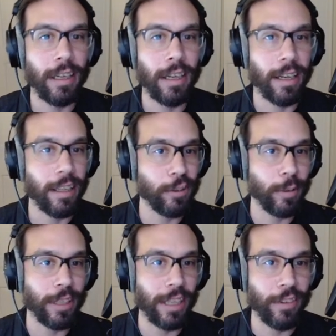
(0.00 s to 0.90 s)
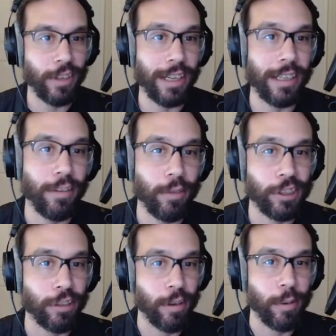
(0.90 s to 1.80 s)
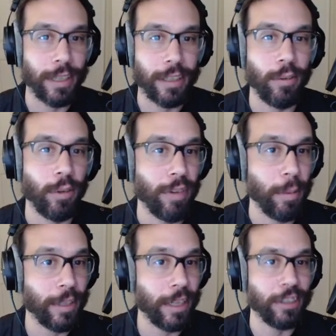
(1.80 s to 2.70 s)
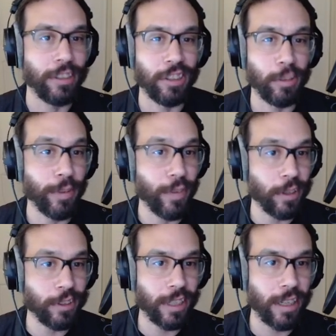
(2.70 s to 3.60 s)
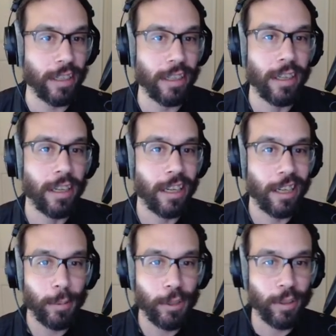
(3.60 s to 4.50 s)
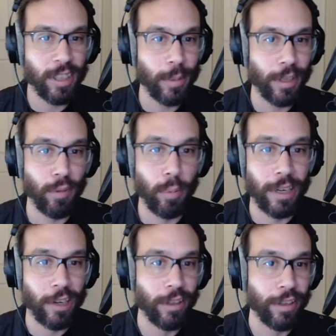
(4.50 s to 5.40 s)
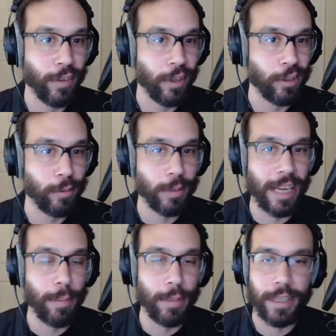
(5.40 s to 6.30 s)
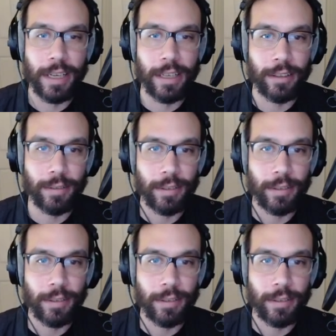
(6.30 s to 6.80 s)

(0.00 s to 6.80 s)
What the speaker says: This way you'll have a good idea of which heroic or reputation you should be focusing on, and I'll be doing a bit of a priority focus recap at the end.